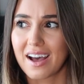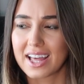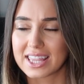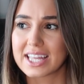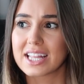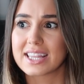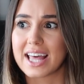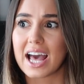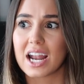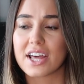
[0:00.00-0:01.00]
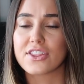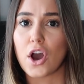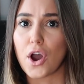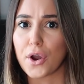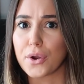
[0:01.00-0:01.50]
I think they're like the
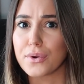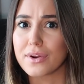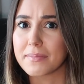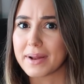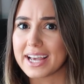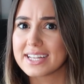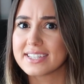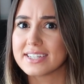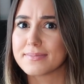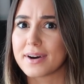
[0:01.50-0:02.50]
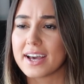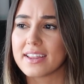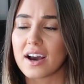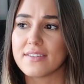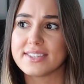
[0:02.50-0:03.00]
only place in Dubai
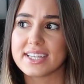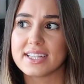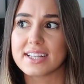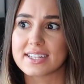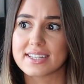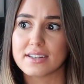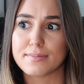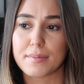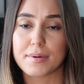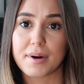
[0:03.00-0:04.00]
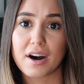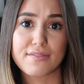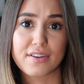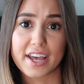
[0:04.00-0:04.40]
that I've seen that sells bubble bath.